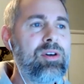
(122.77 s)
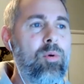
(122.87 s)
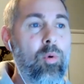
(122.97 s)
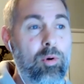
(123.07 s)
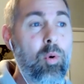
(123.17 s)

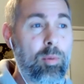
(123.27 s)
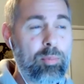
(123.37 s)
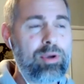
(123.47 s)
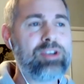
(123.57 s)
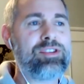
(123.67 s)
or
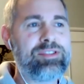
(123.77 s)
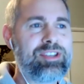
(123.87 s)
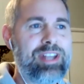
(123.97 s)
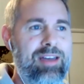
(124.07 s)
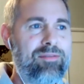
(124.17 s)
corporations
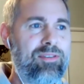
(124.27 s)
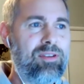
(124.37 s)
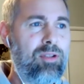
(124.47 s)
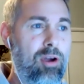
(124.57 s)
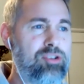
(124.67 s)
that have
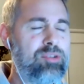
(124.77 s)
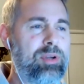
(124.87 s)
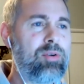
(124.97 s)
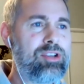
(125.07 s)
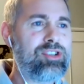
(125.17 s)
large
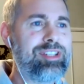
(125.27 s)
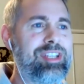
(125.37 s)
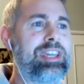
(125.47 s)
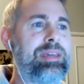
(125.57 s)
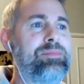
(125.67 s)
immigration
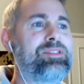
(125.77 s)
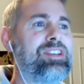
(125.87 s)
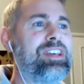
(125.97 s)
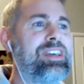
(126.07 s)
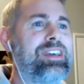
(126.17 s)
teams.
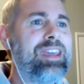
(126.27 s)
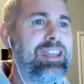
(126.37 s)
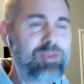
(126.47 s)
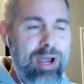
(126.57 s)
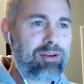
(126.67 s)
And
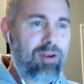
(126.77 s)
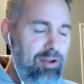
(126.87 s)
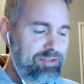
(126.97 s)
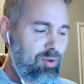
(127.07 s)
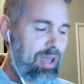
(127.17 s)
Tracker
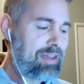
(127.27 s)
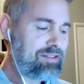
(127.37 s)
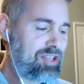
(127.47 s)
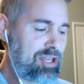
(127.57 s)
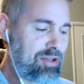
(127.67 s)
also has
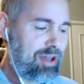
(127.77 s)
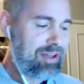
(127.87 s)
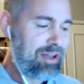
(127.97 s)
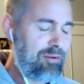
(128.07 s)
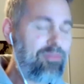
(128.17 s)
the
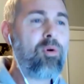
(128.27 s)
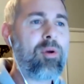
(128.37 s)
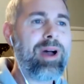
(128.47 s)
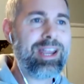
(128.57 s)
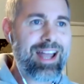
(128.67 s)
uh, a
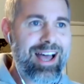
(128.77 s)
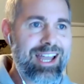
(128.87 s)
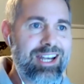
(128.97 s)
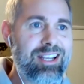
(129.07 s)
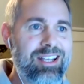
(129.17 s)
Form
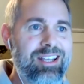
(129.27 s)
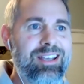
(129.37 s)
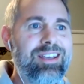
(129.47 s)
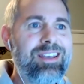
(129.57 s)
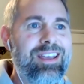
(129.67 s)
I-9
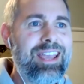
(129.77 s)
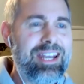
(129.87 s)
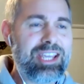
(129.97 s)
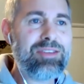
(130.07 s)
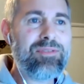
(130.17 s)

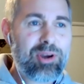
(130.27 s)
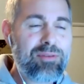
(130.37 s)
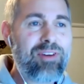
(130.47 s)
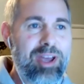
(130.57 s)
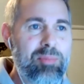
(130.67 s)
and
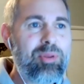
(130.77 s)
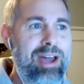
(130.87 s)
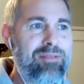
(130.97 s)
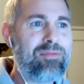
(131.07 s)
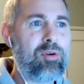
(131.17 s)
E-Verify
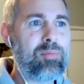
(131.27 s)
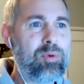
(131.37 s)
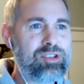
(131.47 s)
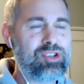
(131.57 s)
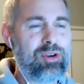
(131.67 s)
platform,
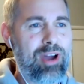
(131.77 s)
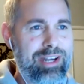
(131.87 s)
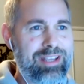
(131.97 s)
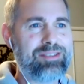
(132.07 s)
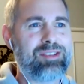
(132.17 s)
which your
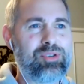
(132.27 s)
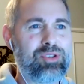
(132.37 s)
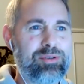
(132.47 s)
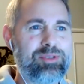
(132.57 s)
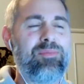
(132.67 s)
audience, I'm
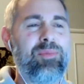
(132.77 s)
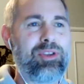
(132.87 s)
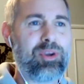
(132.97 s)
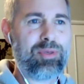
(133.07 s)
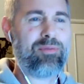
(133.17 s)
sure, is
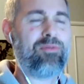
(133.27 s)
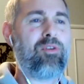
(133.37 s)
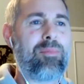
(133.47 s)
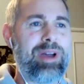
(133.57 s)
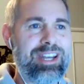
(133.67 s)
familiar with the
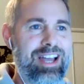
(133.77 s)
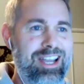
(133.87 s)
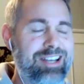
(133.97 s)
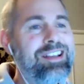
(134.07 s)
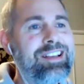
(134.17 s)
Form
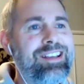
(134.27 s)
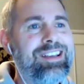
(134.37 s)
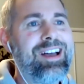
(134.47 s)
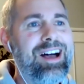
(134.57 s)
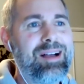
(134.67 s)
I-9.
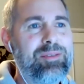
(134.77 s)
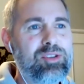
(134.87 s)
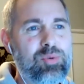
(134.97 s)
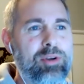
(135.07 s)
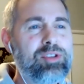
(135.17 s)
Uh, those
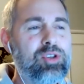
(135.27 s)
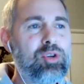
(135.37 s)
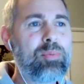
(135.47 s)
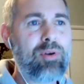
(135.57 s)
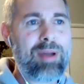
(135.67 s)
were our two
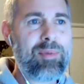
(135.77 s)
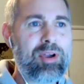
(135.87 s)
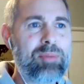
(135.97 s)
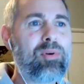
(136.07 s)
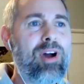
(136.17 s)

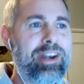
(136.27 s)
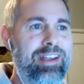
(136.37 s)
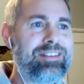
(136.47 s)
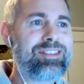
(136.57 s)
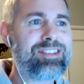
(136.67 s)
primary
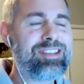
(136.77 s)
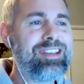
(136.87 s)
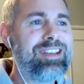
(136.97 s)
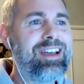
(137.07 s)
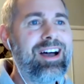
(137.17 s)
products.
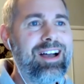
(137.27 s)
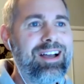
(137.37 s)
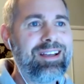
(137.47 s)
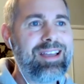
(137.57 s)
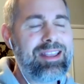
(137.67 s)

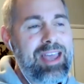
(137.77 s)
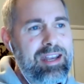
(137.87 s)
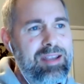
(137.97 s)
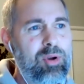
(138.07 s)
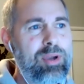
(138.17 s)
Uh, and that
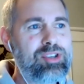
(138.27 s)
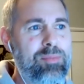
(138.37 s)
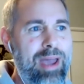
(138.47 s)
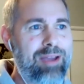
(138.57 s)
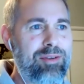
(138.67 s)
immigration
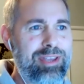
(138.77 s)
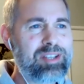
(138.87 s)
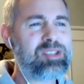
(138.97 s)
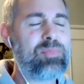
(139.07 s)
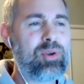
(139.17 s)
background, that
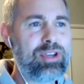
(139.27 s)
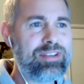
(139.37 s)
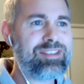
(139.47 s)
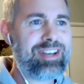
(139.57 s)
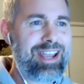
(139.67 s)

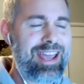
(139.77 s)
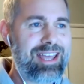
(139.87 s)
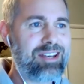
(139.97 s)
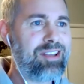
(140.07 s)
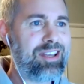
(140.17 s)
experience that I
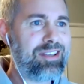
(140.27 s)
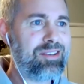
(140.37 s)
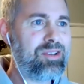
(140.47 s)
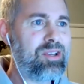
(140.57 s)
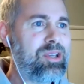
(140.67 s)
had
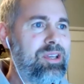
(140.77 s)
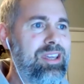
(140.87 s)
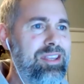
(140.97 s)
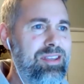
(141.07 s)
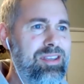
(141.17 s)
uh,
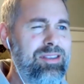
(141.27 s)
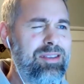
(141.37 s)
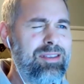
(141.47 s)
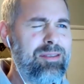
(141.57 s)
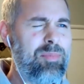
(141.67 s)
in, in,
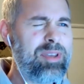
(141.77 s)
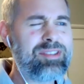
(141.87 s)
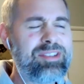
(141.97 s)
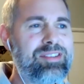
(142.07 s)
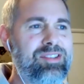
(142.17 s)
in the
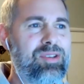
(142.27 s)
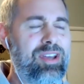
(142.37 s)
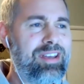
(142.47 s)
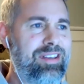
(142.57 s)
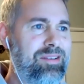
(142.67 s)
business,
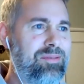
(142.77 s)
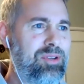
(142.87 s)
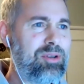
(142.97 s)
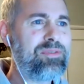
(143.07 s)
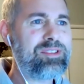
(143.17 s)
uh,
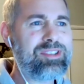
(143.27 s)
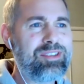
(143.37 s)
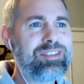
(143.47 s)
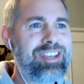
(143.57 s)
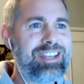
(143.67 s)
you know,
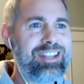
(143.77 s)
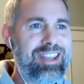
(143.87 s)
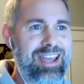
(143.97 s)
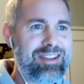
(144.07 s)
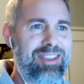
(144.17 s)
facilitated
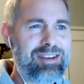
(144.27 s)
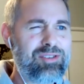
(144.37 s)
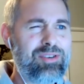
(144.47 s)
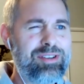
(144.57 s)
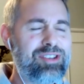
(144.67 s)
that, that
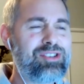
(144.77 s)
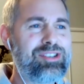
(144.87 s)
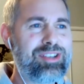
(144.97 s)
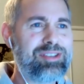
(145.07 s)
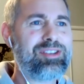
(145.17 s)
transition
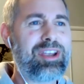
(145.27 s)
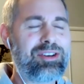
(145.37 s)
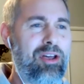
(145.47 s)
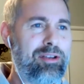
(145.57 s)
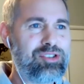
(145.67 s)
to the
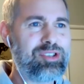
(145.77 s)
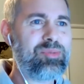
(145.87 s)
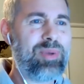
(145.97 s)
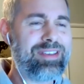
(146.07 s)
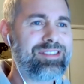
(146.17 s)
technology
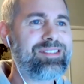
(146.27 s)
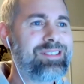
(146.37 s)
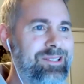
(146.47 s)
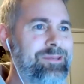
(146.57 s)
space.